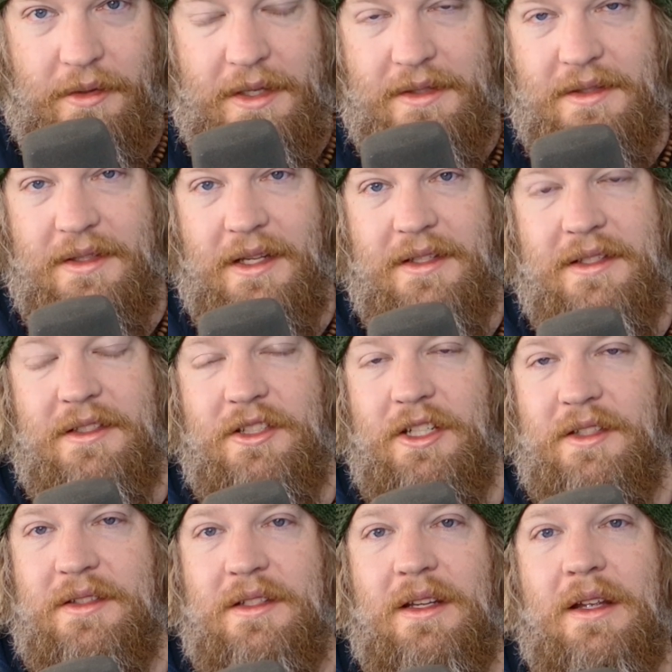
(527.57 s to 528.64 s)
He's he's
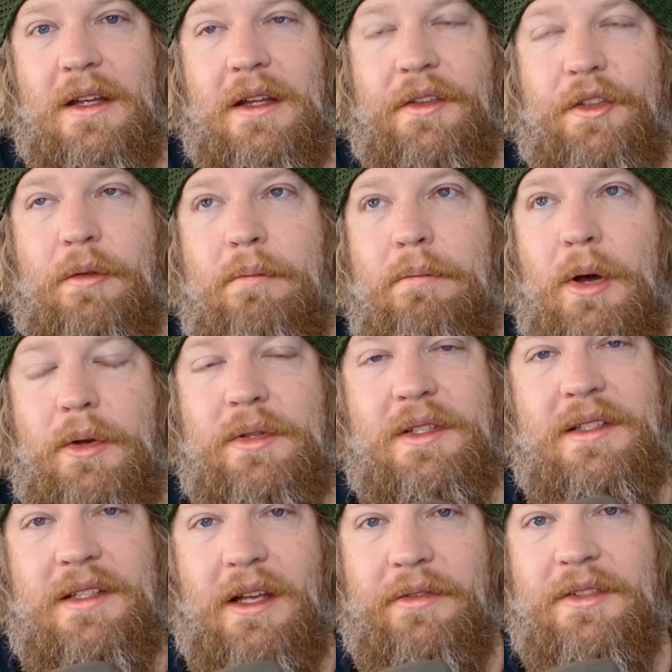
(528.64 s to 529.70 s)
just the most
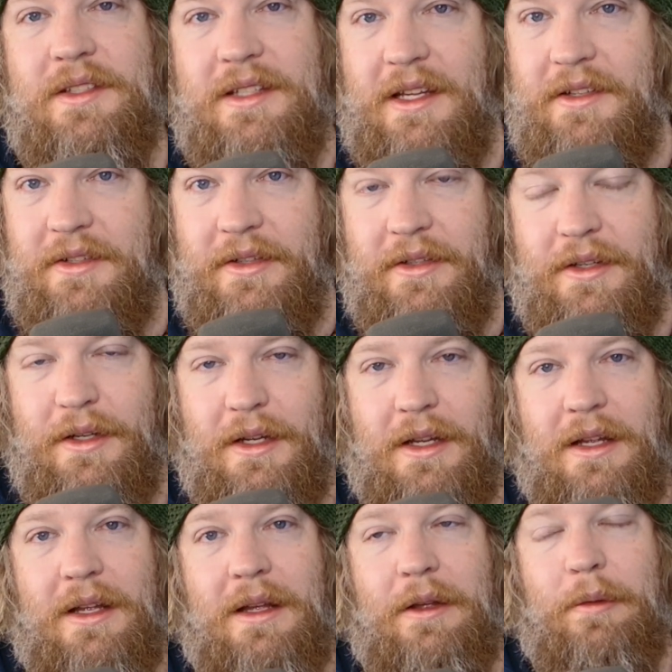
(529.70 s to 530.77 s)
self-centered
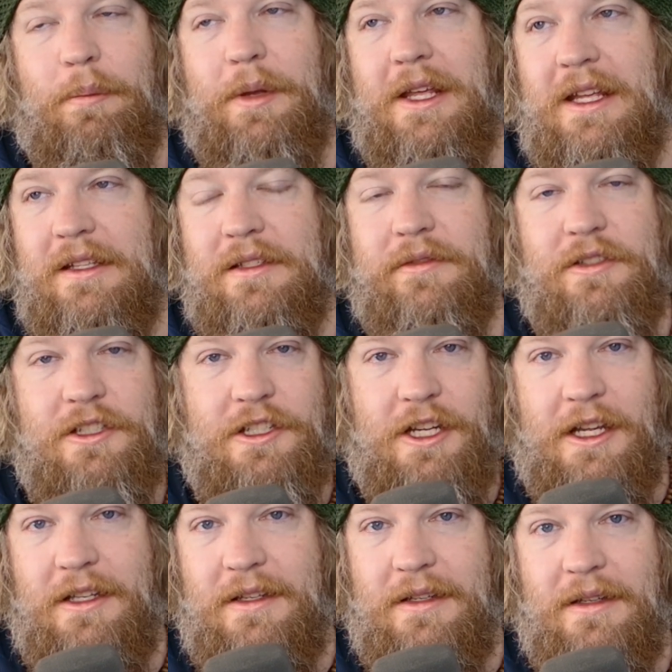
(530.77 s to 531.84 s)
piece of
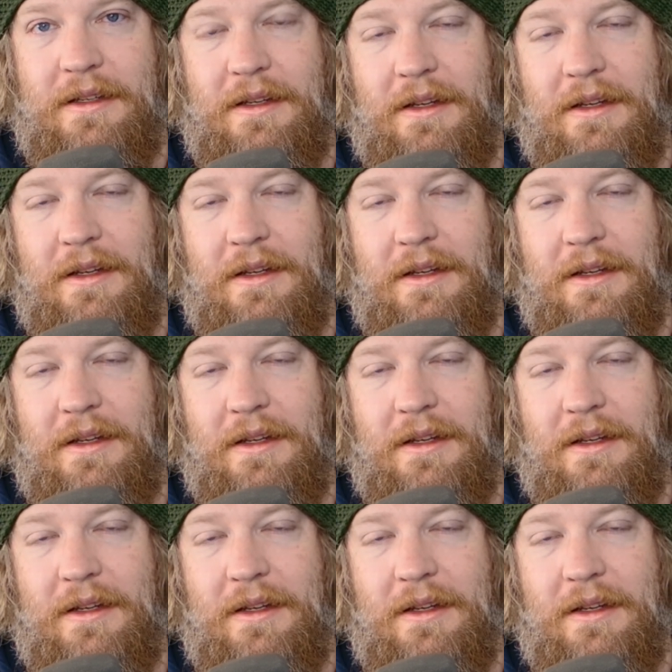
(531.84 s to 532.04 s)
shit,